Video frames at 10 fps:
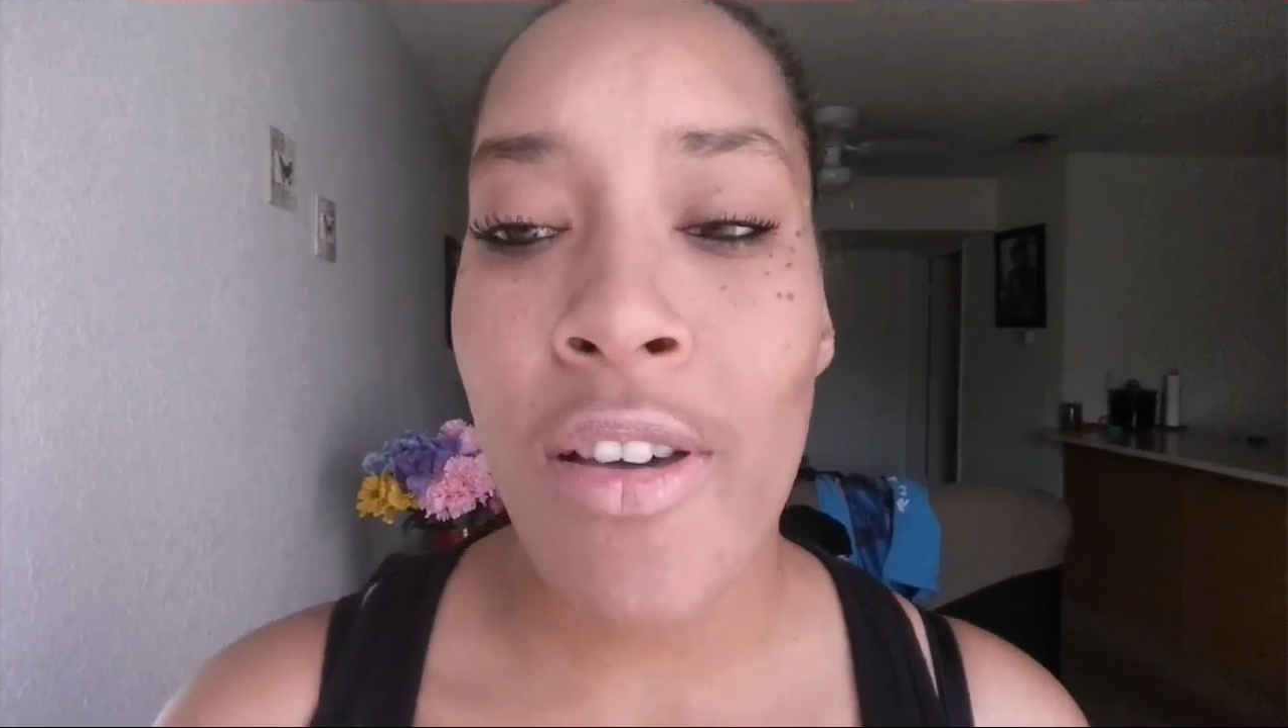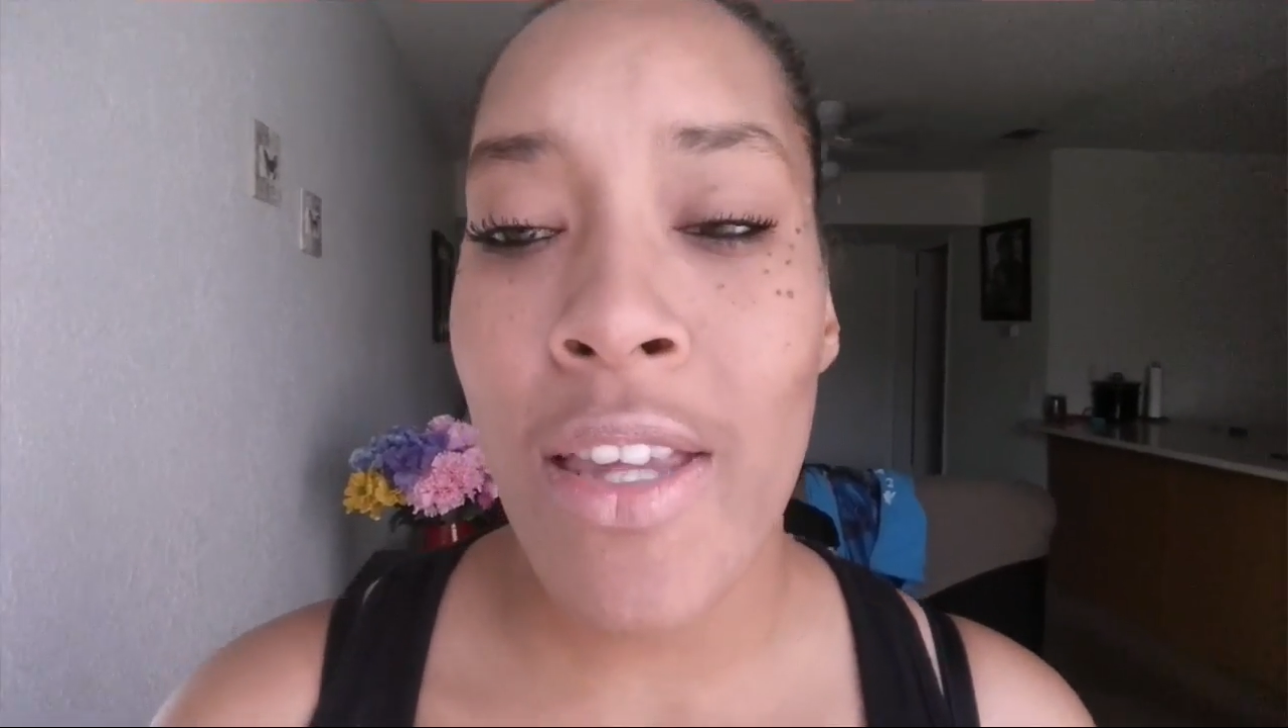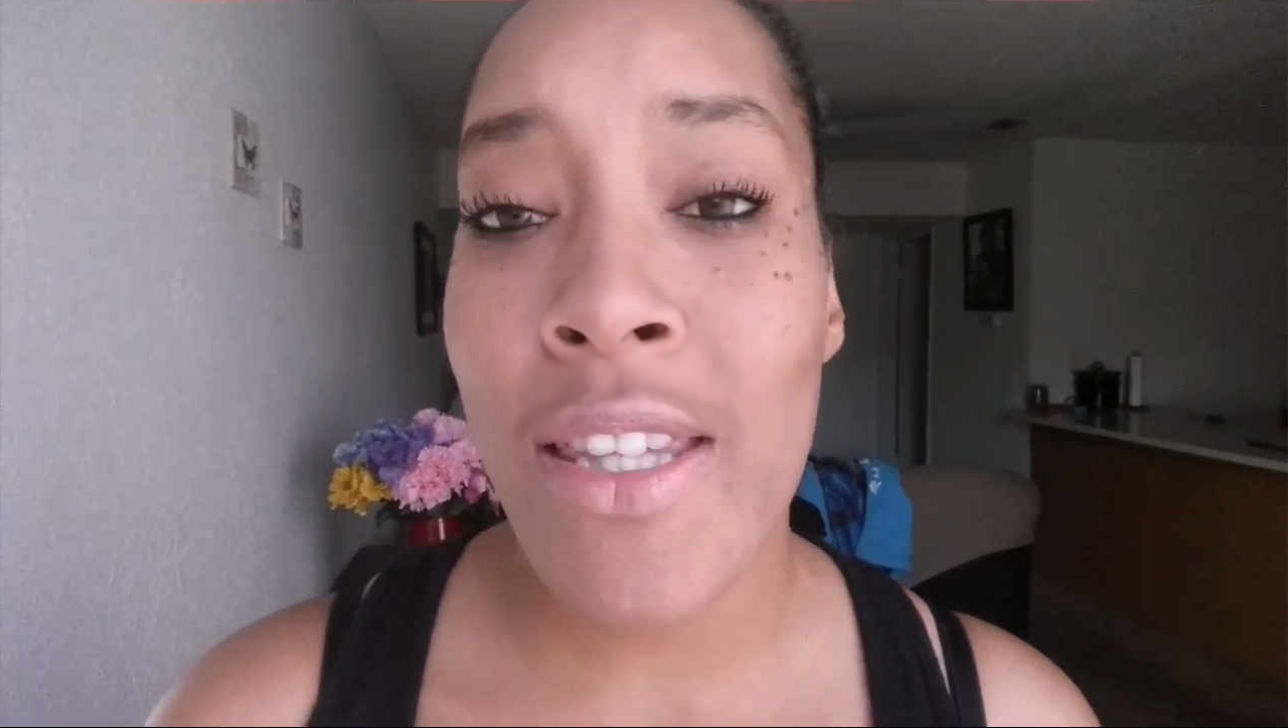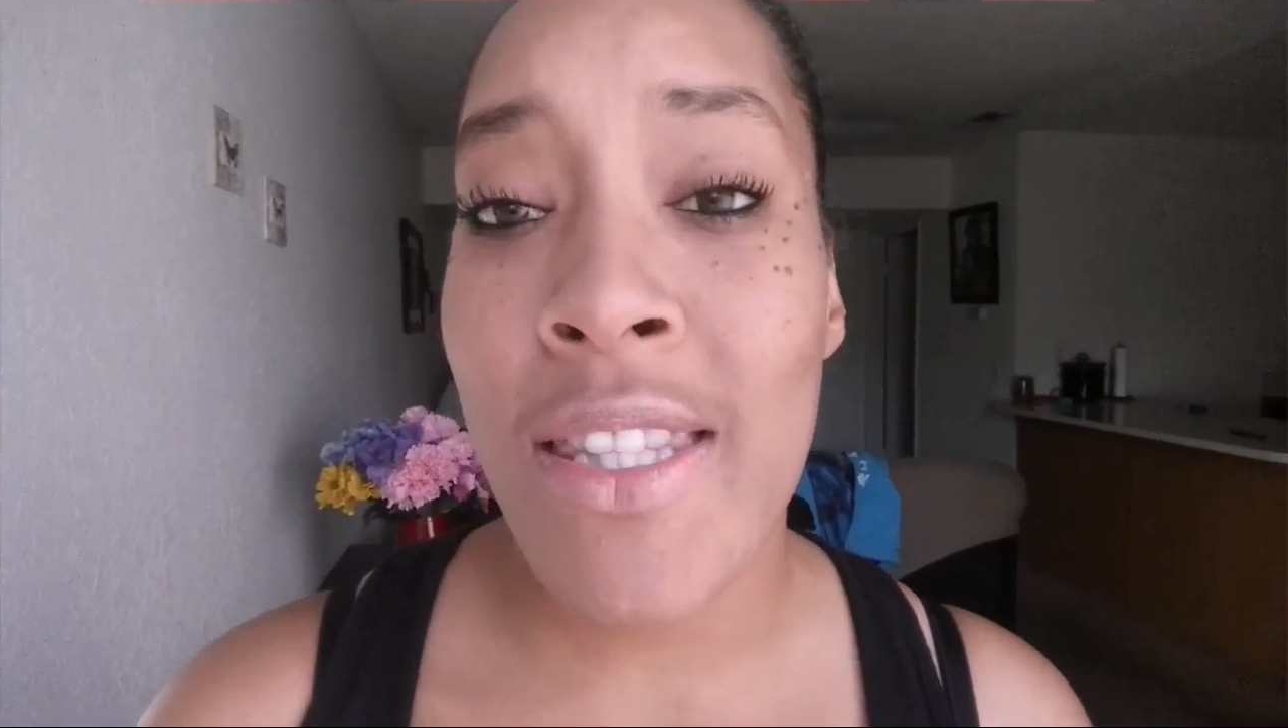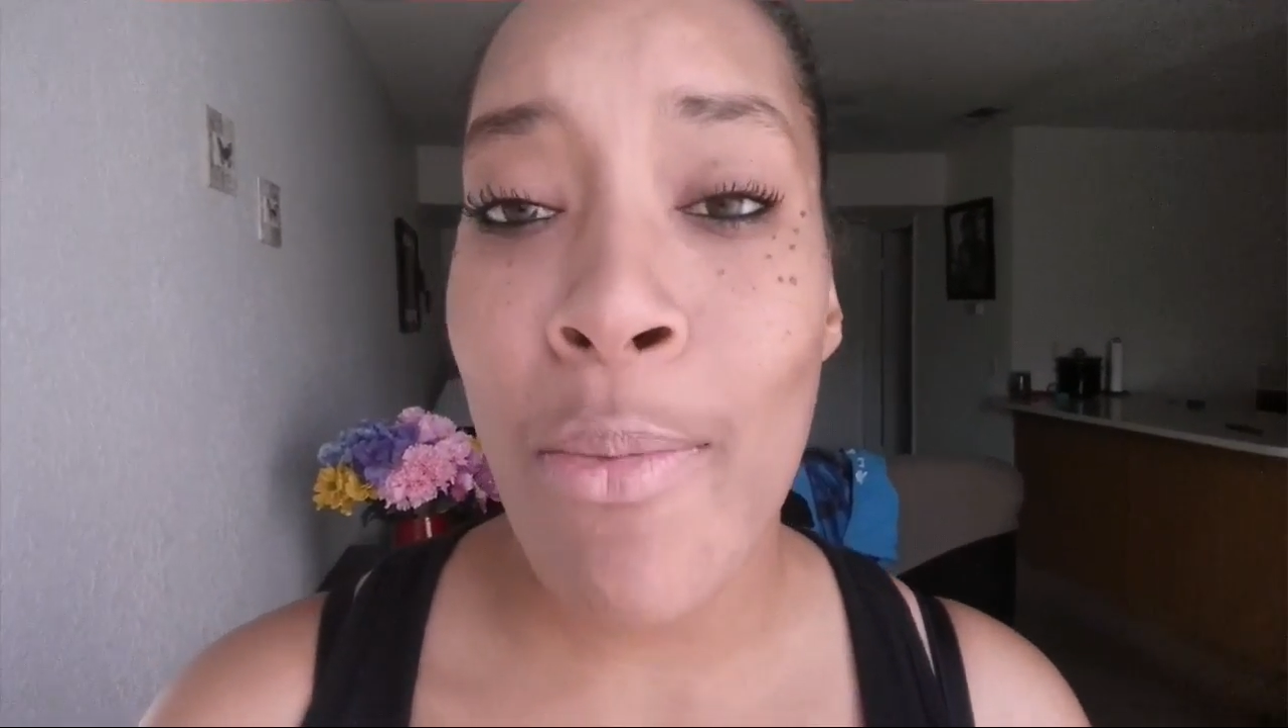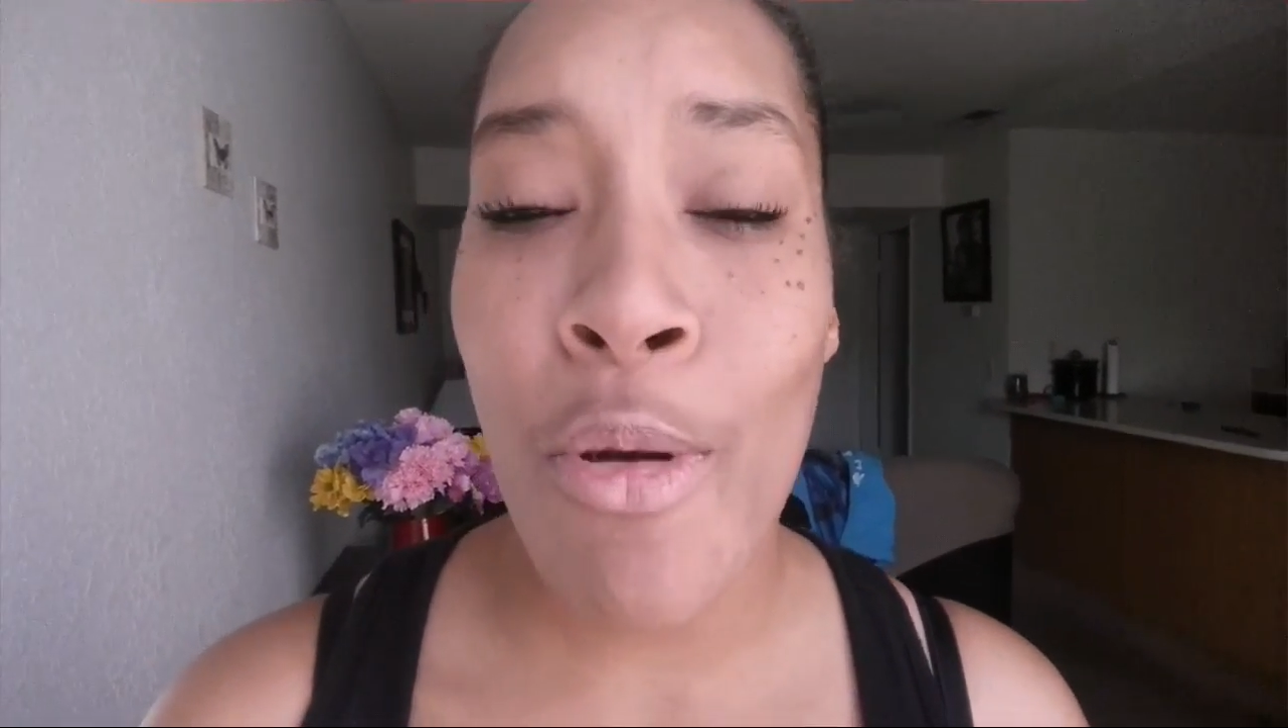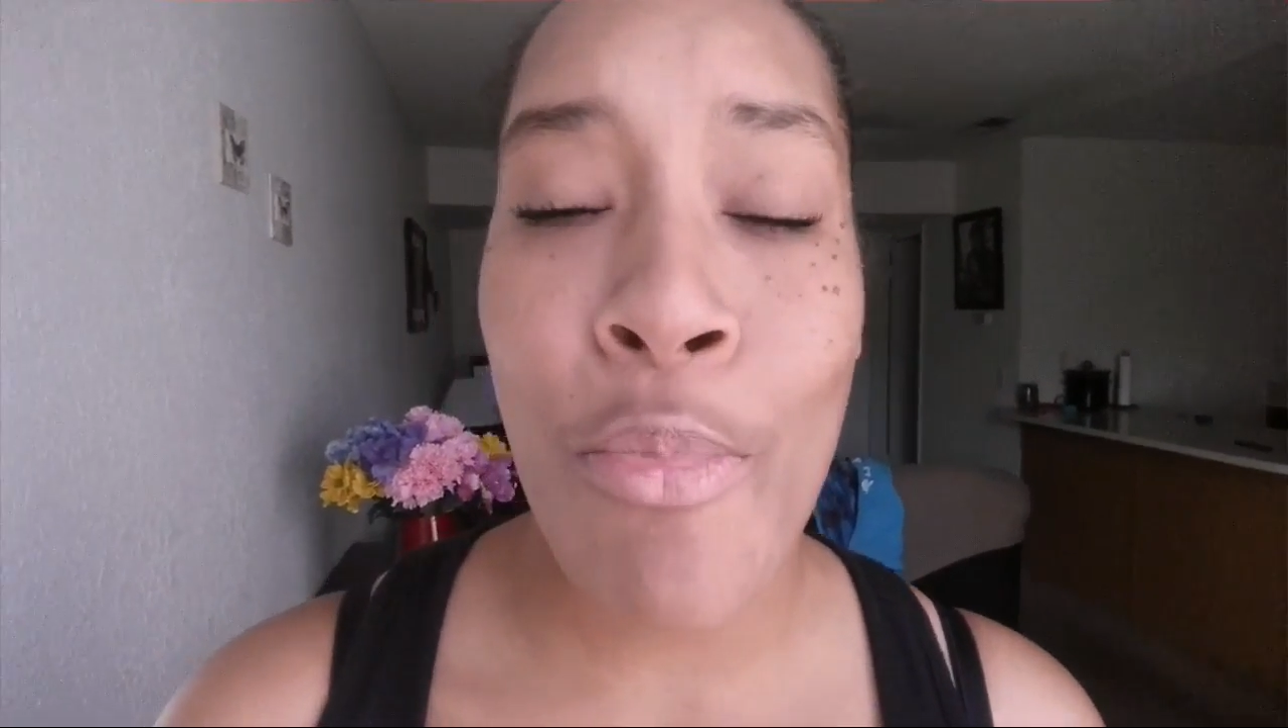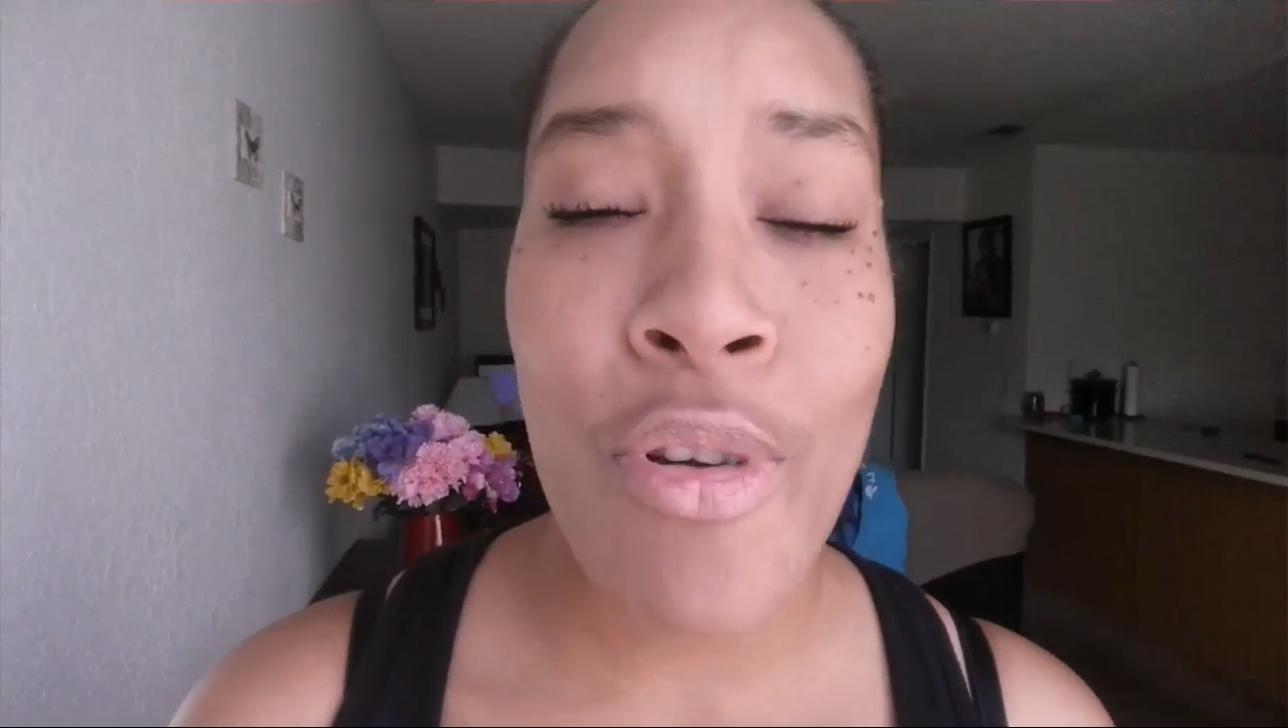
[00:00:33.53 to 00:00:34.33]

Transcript: vlog that same